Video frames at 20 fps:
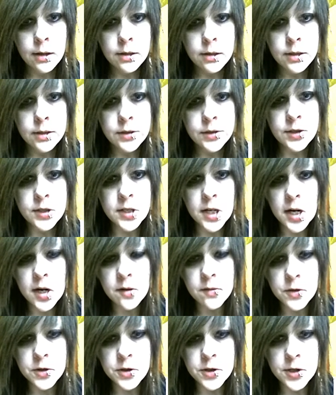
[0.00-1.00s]
Save
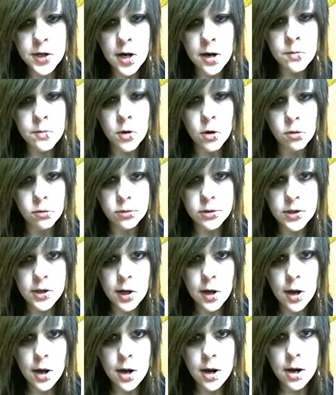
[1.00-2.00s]
the Deimos,
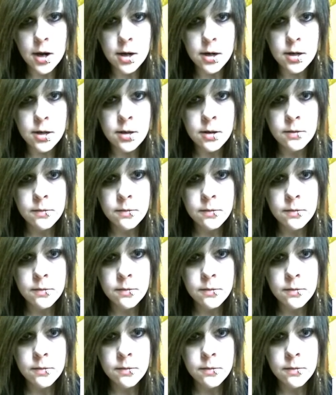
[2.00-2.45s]
eh?